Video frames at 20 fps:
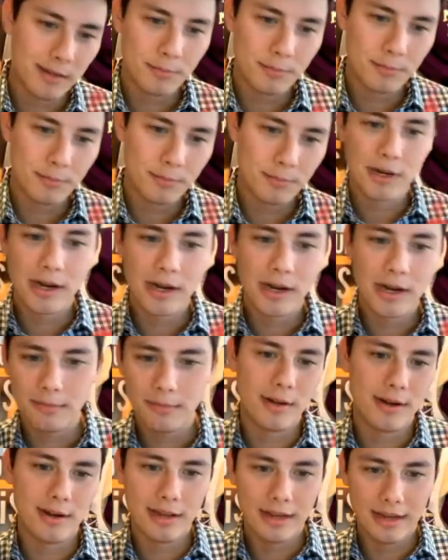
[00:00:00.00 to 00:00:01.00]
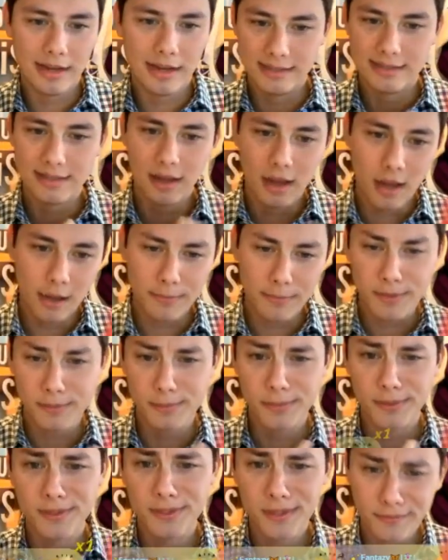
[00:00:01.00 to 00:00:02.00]
that you probably wanted a heads up
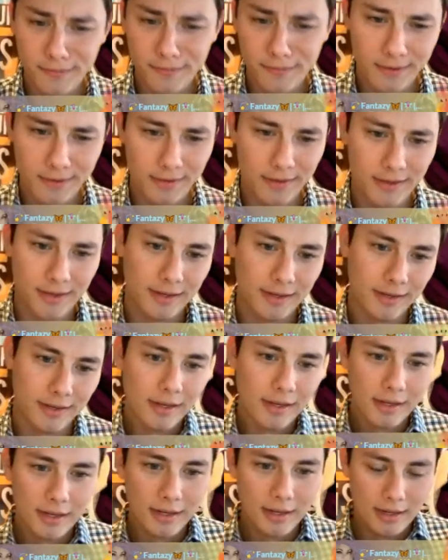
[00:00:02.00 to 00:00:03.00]
specifically.